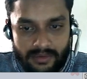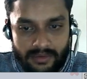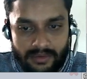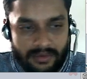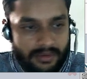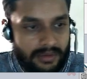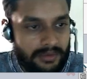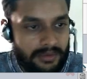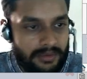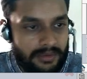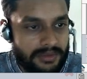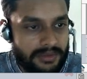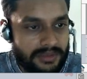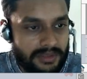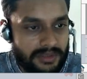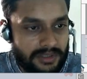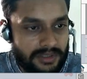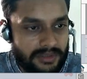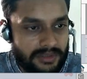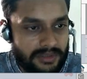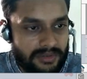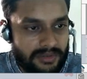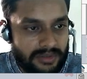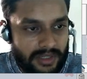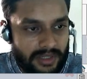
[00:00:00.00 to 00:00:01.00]
Viewers, it is
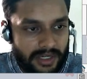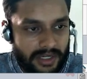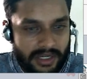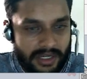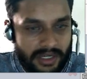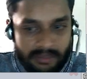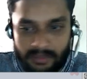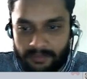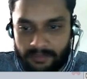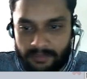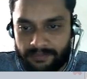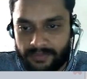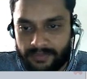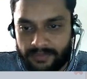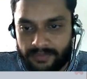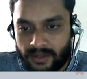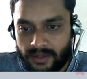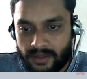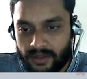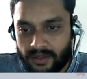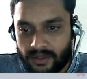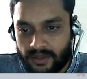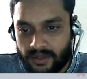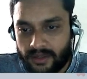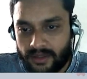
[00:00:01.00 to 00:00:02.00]
8 mm,
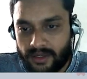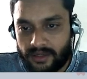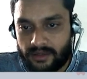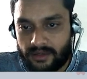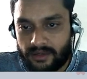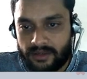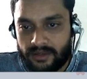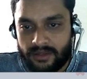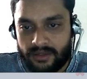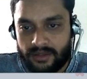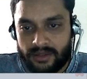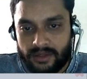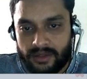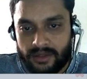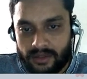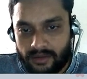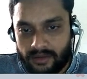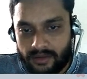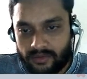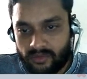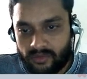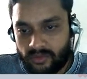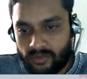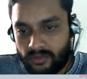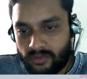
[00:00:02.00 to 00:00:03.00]
correct.
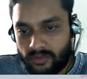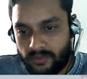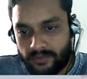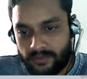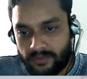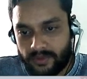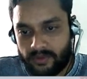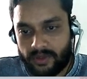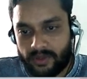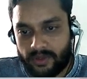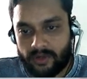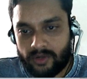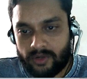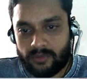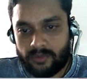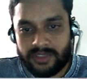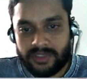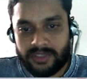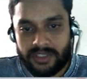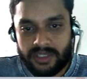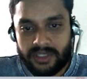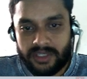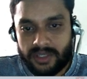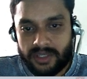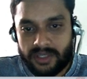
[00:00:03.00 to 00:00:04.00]
So you can offset
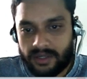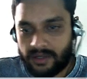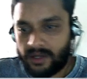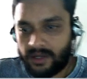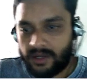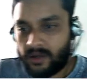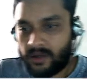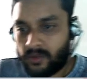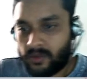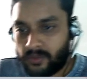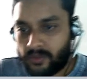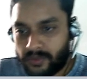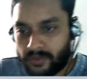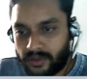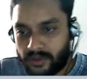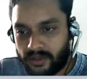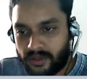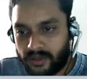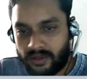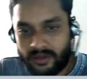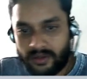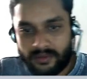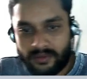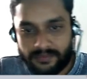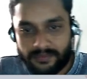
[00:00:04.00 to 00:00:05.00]
it. Now
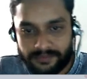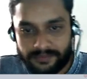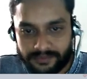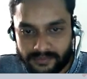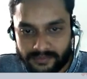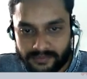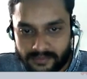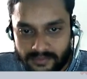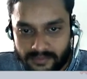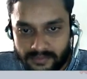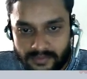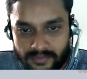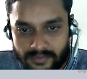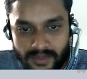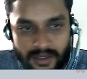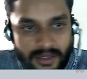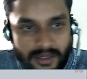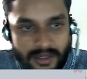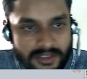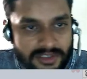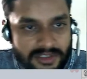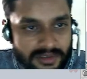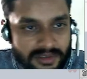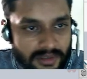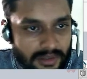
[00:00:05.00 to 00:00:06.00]

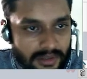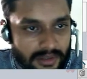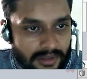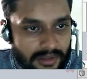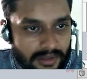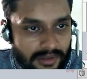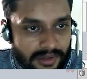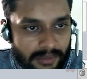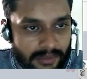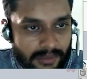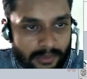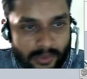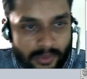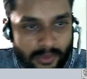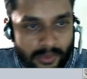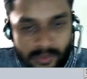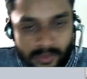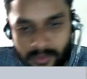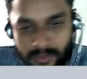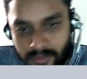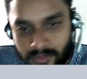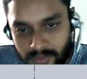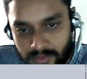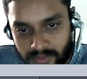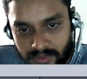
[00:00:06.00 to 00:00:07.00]
let's remove
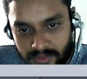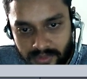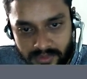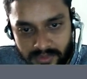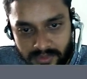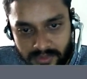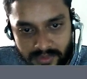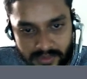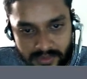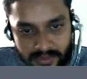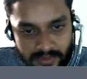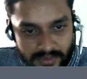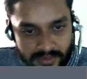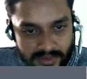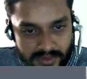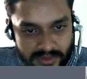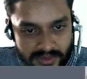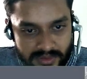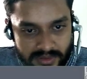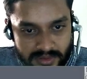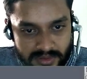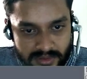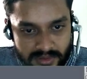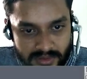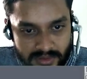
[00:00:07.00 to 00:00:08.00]
this
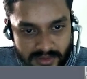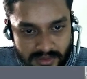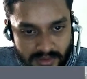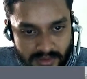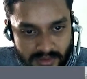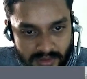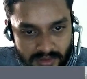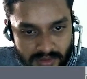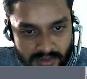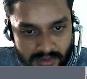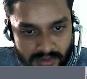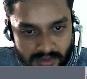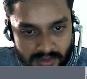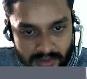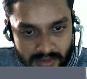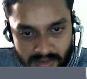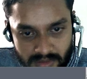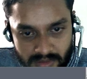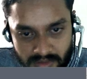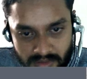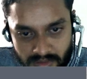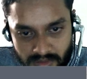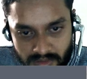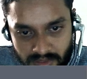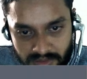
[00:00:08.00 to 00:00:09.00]

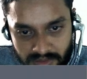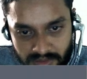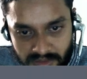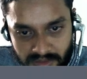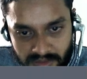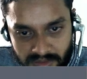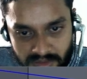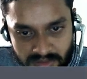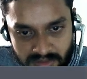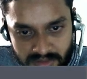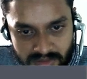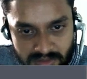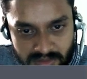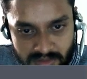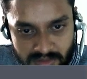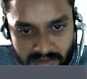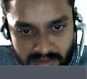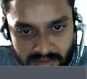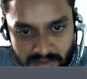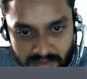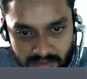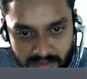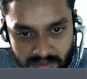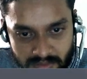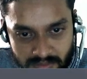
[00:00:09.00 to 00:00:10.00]
entity
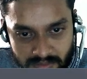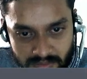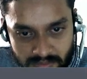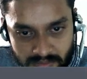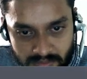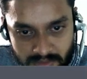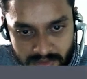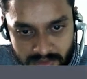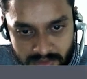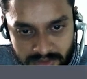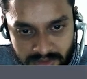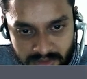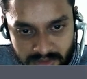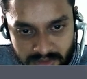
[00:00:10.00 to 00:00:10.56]
first.